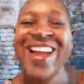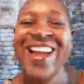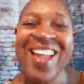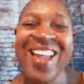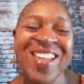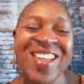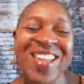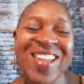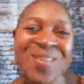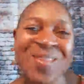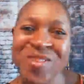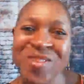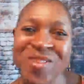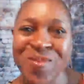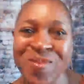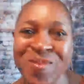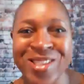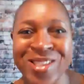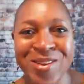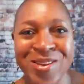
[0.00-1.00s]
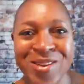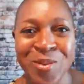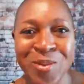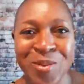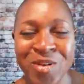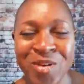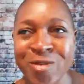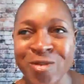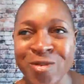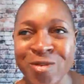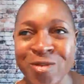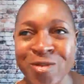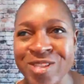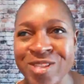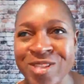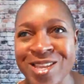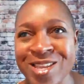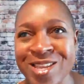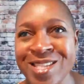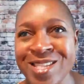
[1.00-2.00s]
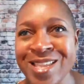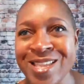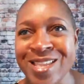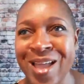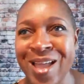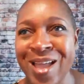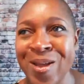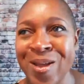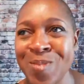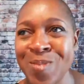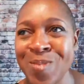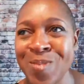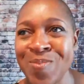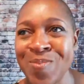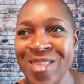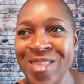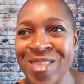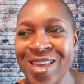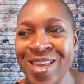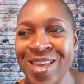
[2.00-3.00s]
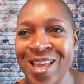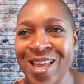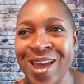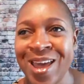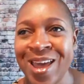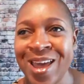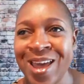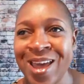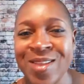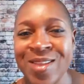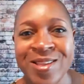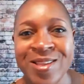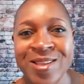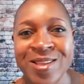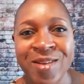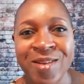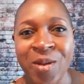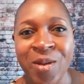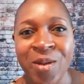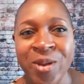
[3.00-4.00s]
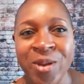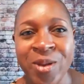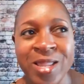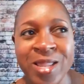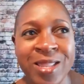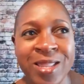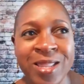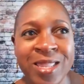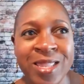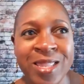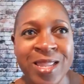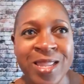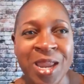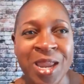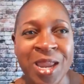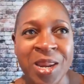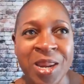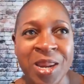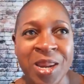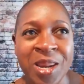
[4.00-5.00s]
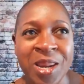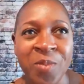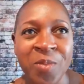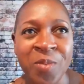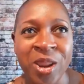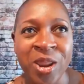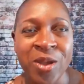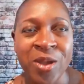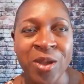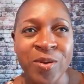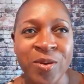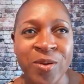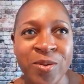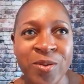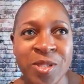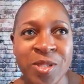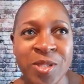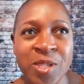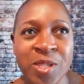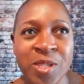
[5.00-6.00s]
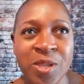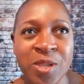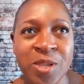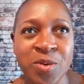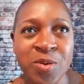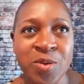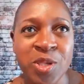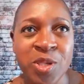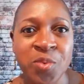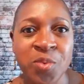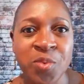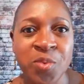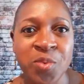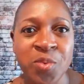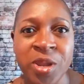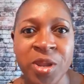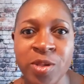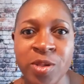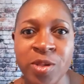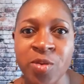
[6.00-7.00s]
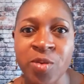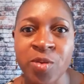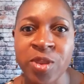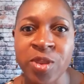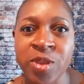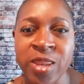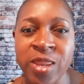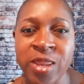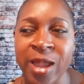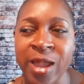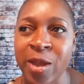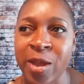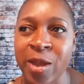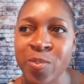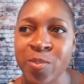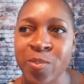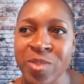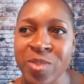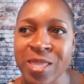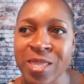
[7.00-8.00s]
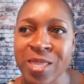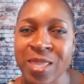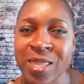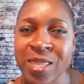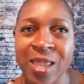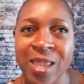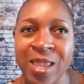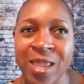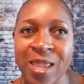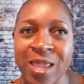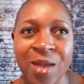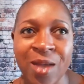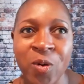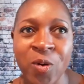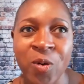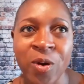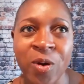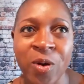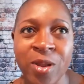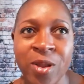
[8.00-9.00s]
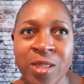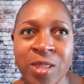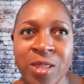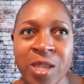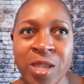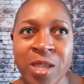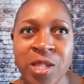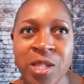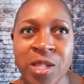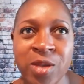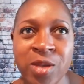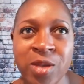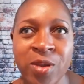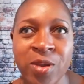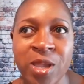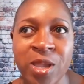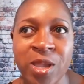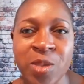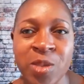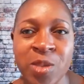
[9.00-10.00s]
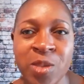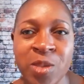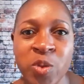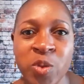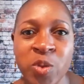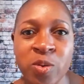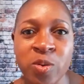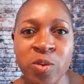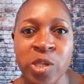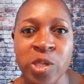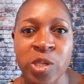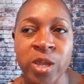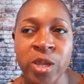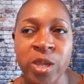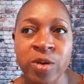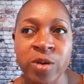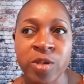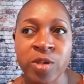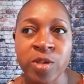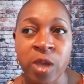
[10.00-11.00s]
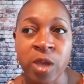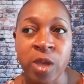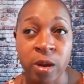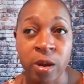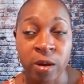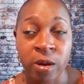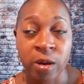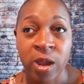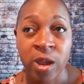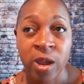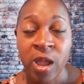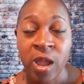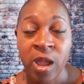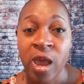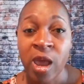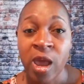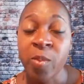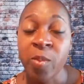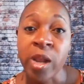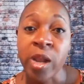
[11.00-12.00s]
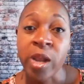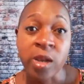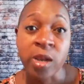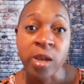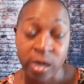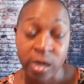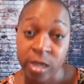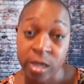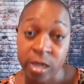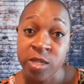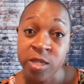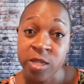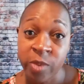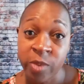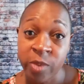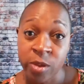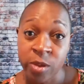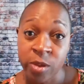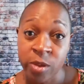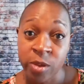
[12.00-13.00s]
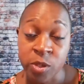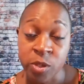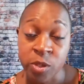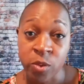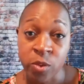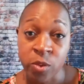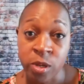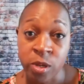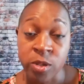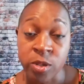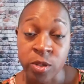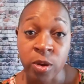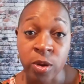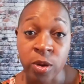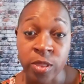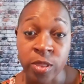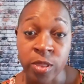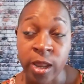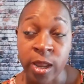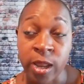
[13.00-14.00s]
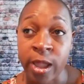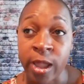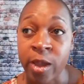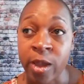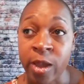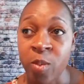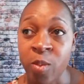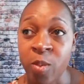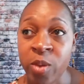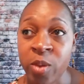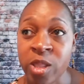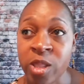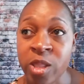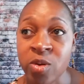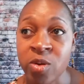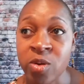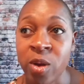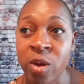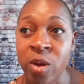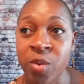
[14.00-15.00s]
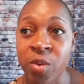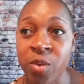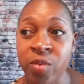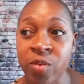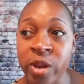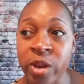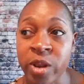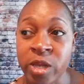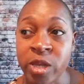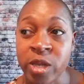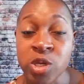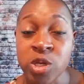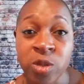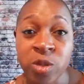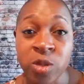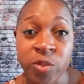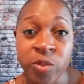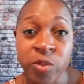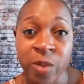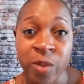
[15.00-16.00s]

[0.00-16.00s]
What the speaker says: It depends on your preferences. I don't necessarily want to date anybody who's 20 years older than I am, or necessarily someone who's 20 years younger. I don't mind looking at somebody who's 20 years younger than I am, but do I want a relationship with that